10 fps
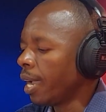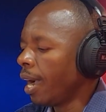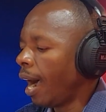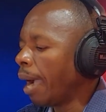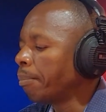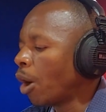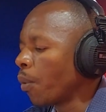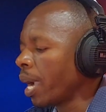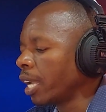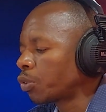I'm
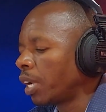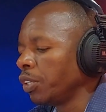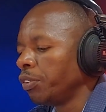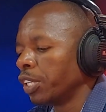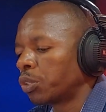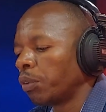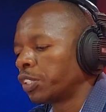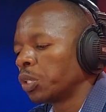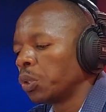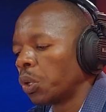aware Tshwane University of
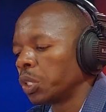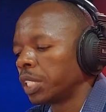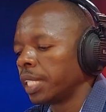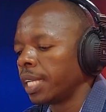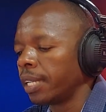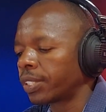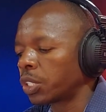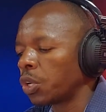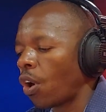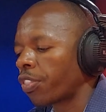Technology's
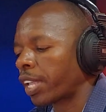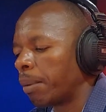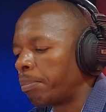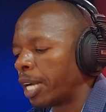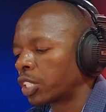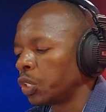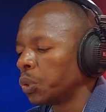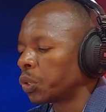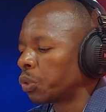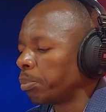North Campus
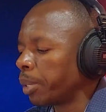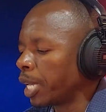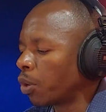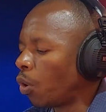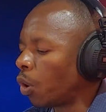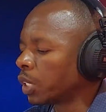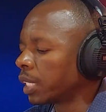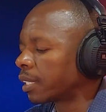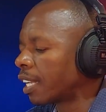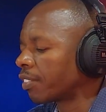used to be called
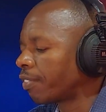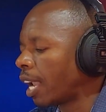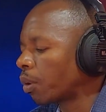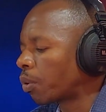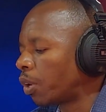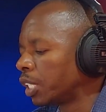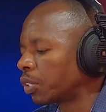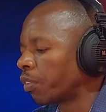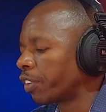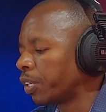Transvaal College
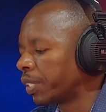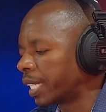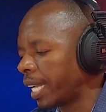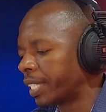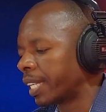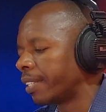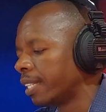of Education.